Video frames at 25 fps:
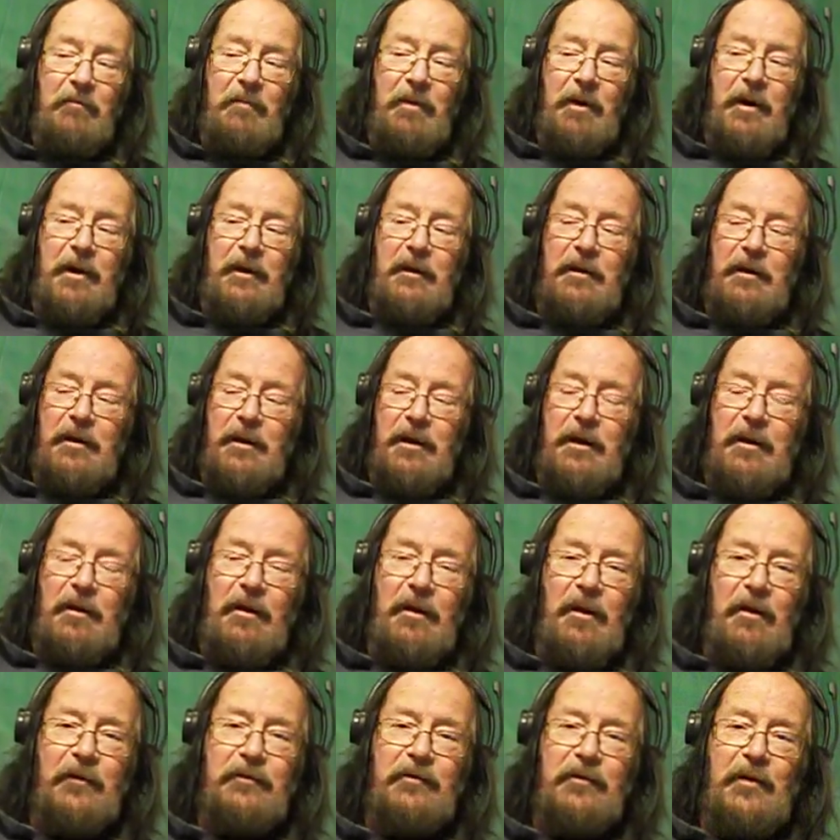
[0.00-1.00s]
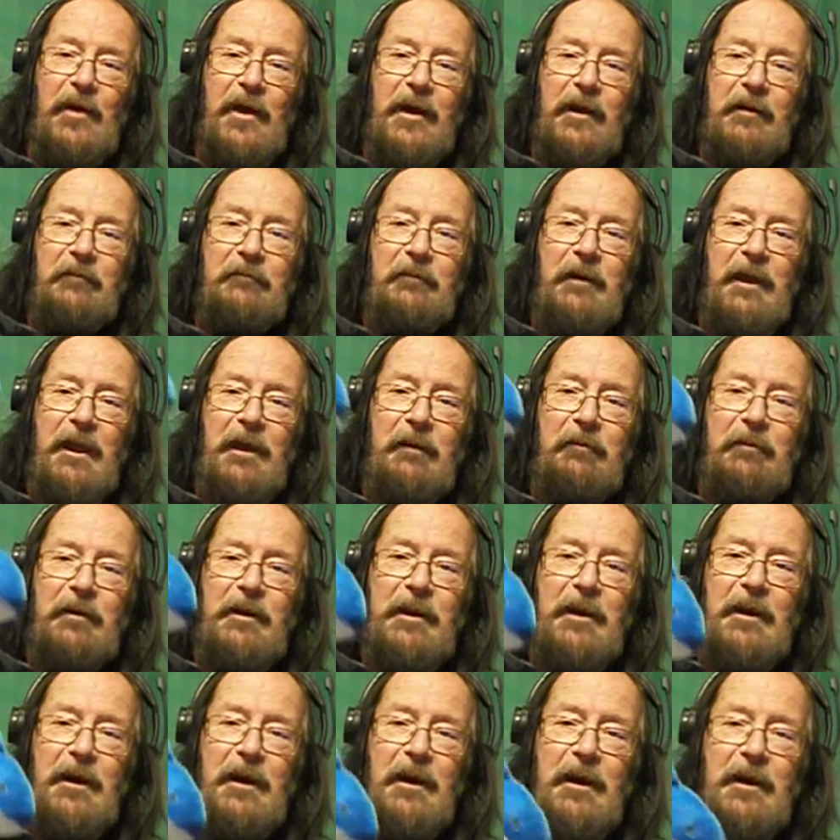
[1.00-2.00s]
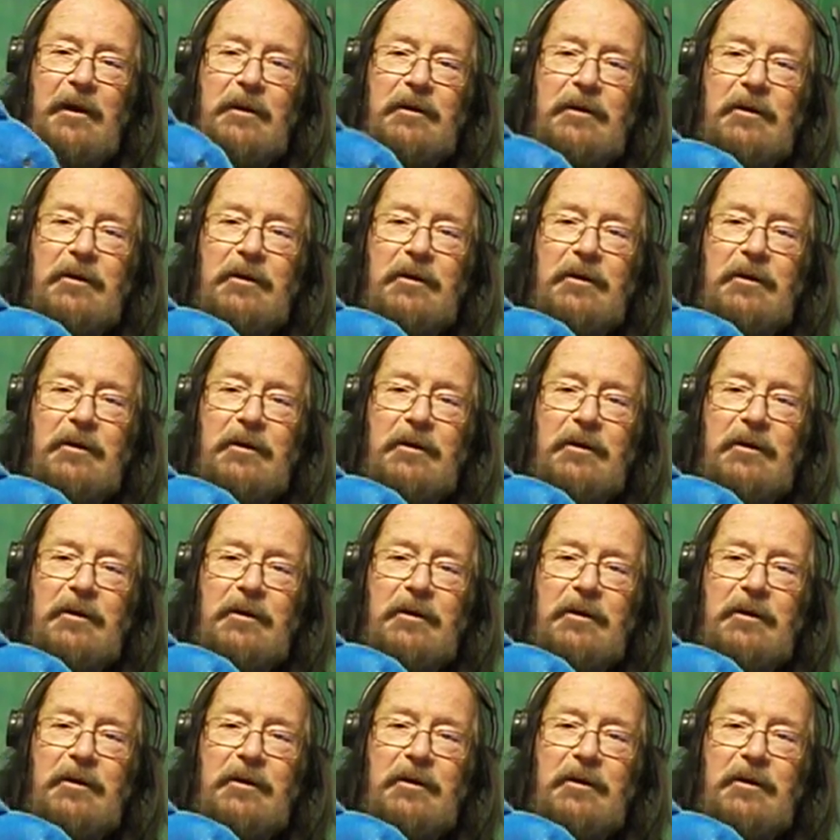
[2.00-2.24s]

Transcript: But it looks like maybe I